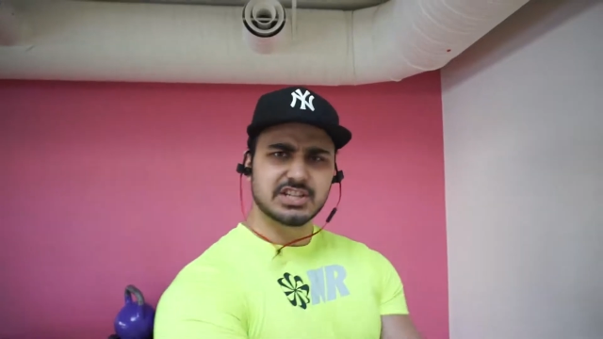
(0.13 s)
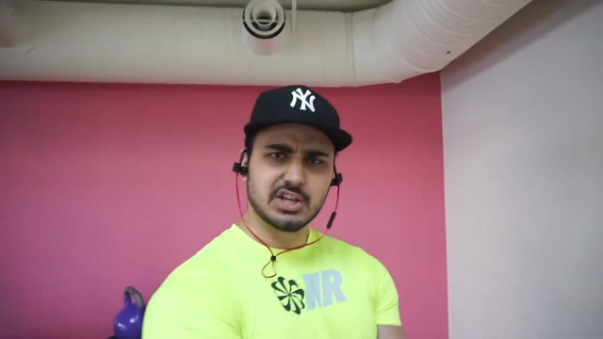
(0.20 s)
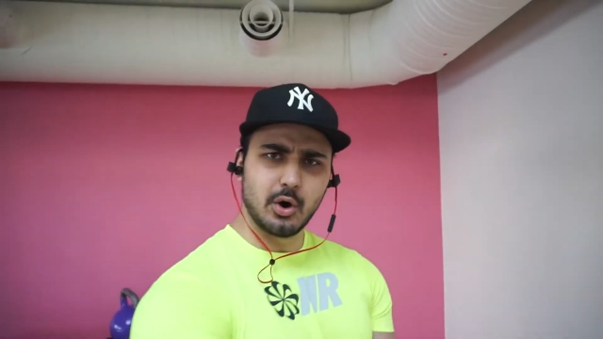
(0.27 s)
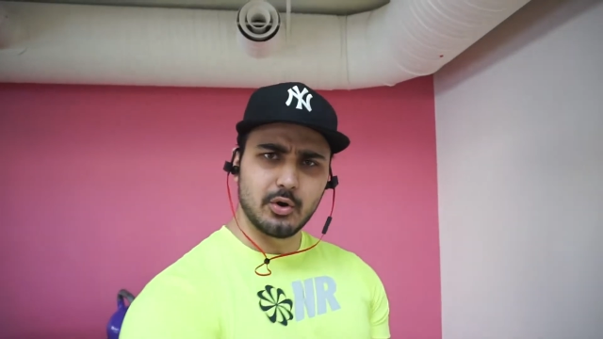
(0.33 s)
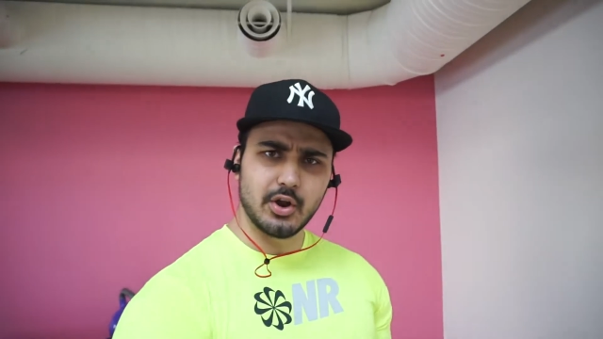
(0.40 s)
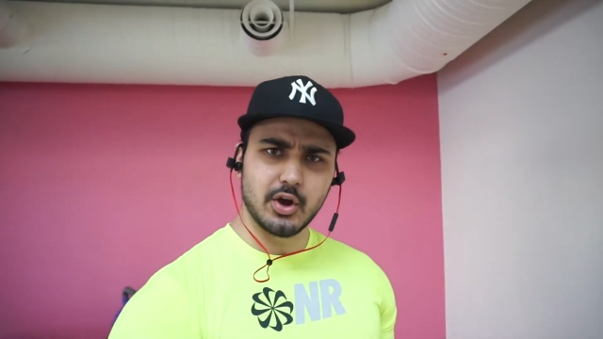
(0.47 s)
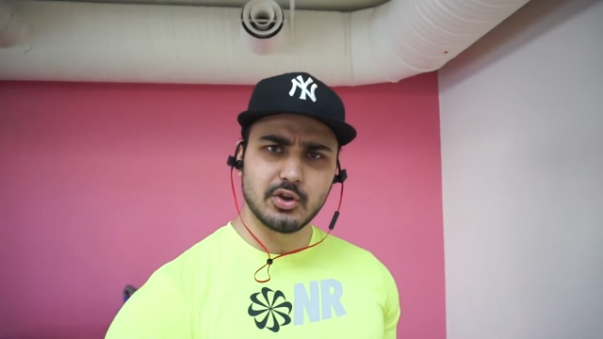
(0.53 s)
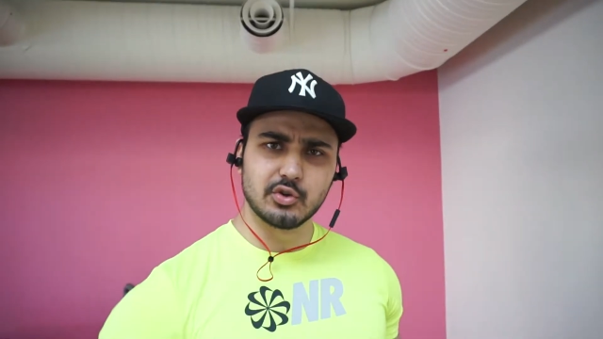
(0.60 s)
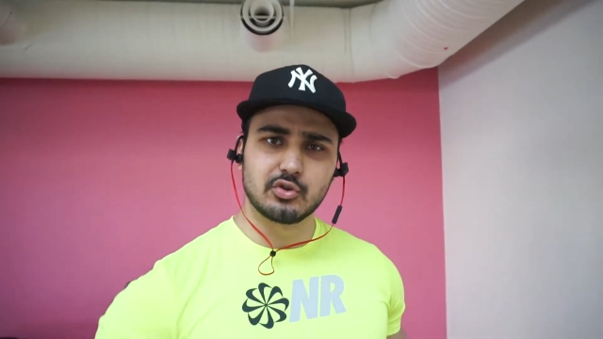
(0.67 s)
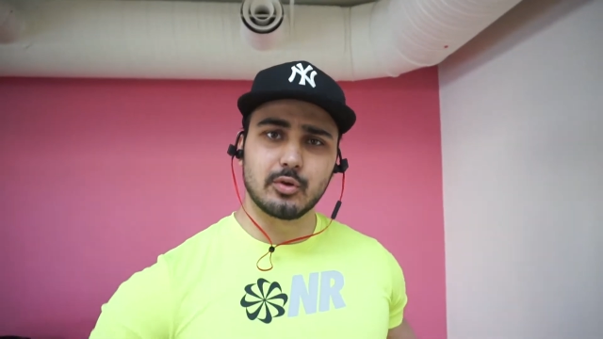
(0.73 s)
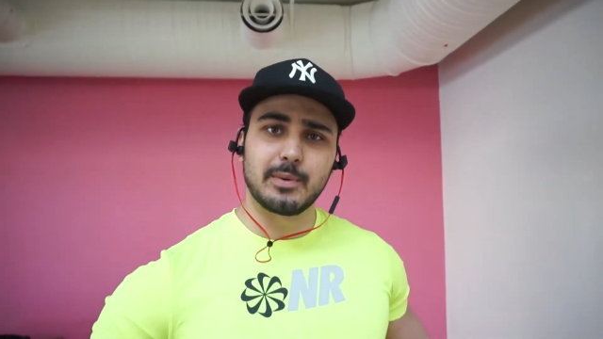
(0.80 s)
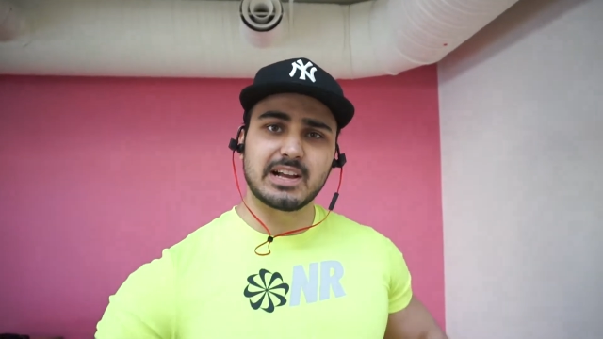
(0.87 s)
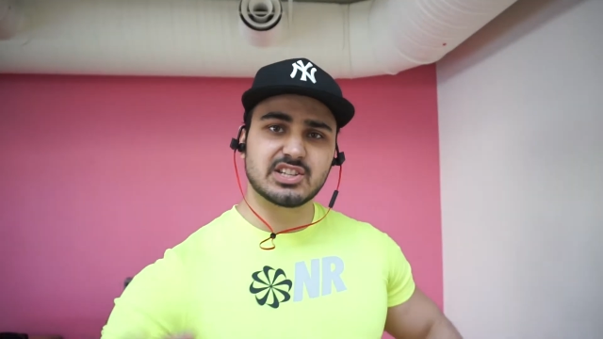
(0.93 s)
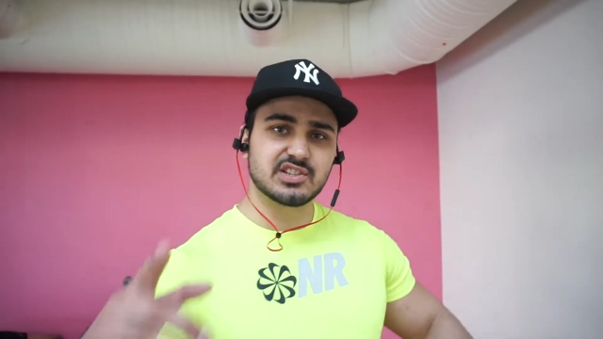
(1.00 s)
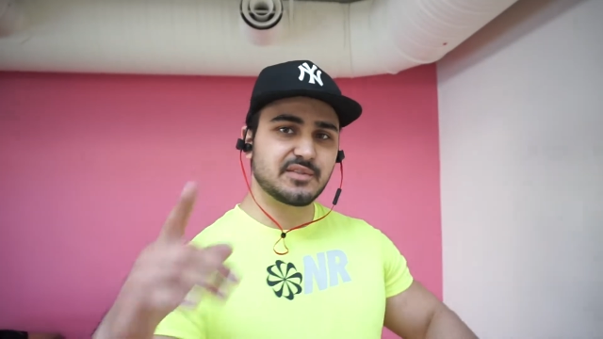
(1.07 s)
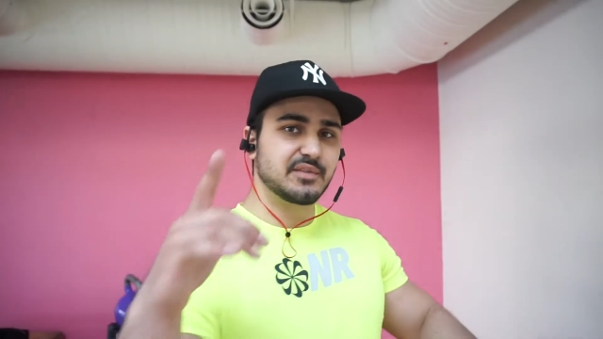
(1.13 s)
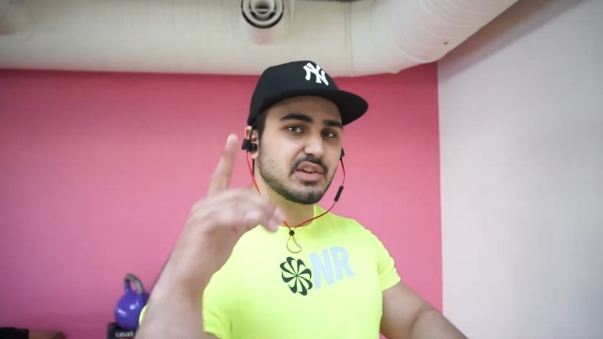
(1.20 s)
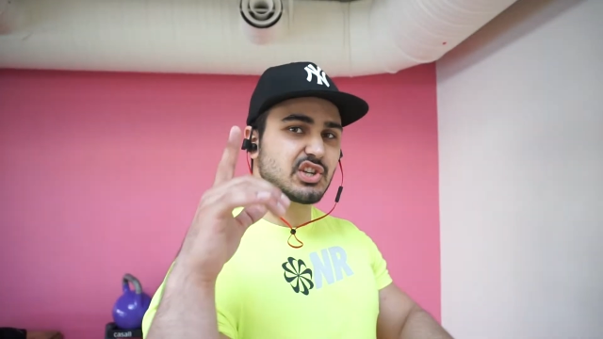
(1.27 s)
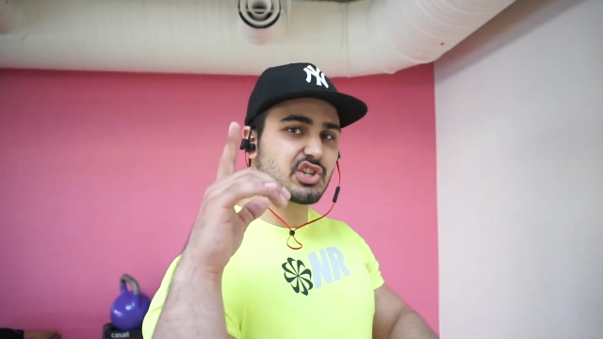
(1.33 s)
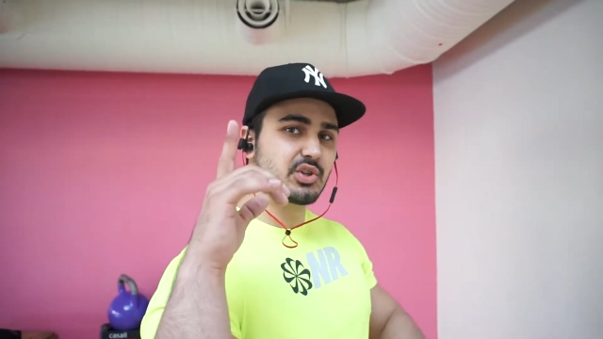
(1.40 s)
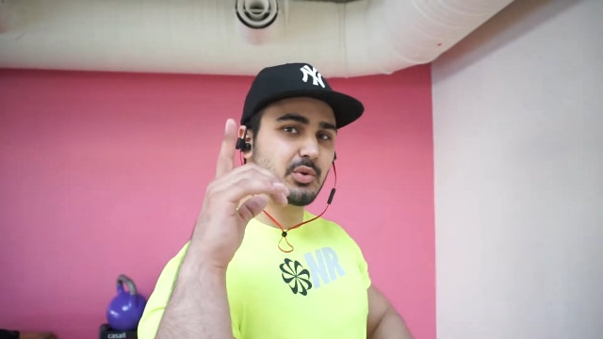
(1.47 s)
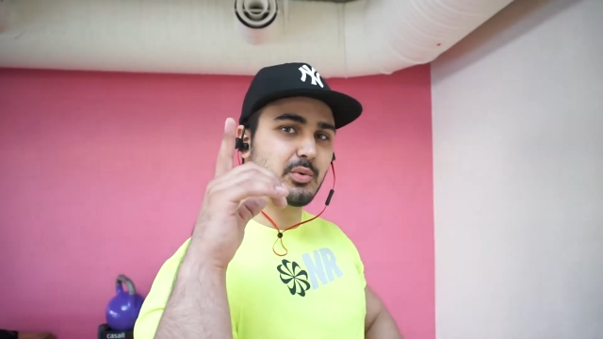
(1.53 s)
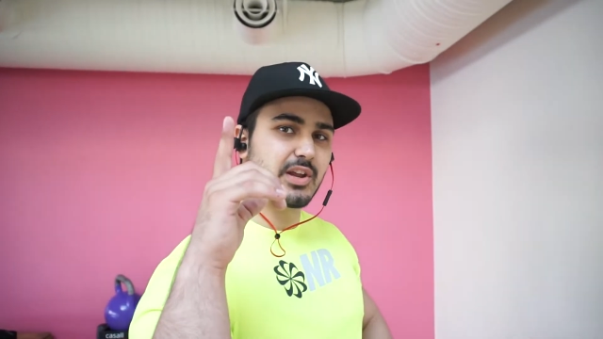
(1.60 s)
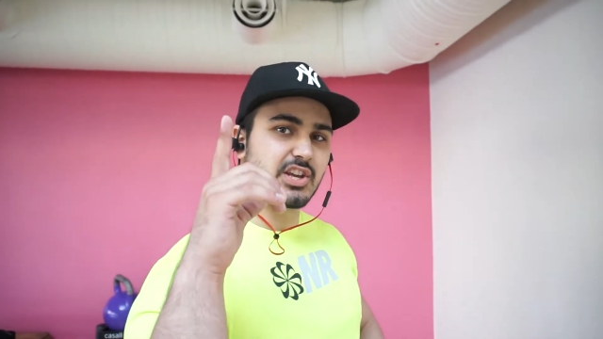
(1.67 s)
is going on YouTube? I just finished doing